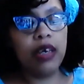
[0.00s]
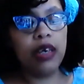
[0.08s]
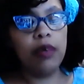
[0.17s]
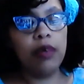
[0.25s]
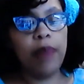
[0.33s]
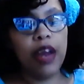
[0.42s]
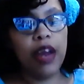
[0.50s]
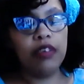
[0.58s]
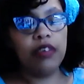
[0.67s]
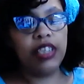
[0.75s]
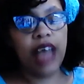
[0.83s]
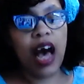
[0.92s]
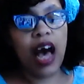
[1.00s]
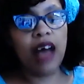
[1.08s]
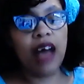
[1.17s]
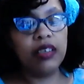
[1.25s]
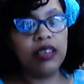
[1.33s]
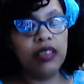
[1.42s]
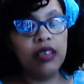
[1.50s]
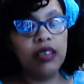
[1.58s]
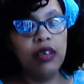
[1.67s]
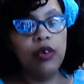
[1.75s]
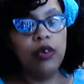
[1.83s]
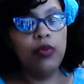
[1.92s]
a pair of socks
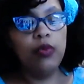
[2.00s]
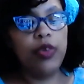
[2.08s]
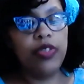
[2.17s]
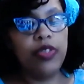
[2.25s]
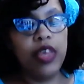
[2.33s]
with the